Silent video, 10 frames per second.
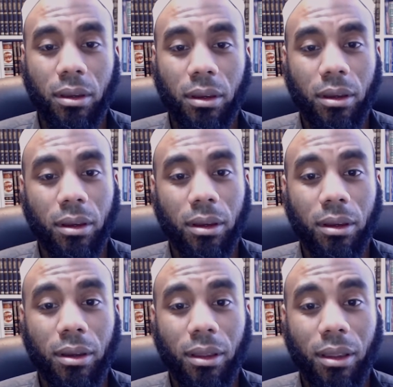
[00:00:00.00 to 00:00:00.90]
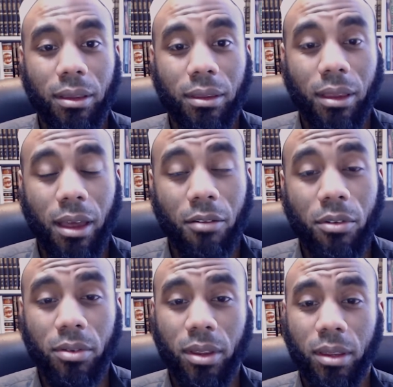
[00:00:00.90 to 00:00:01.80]
uh, and
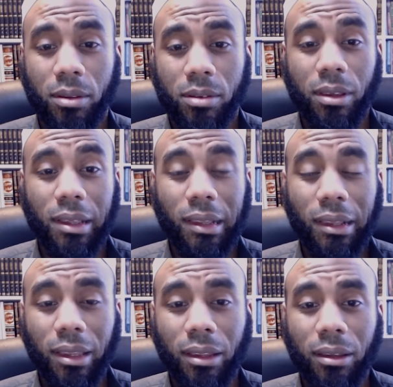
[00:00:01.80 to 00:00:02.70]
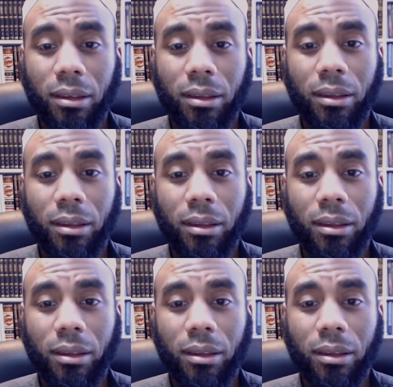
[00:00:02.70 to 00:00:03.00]
everything is cleared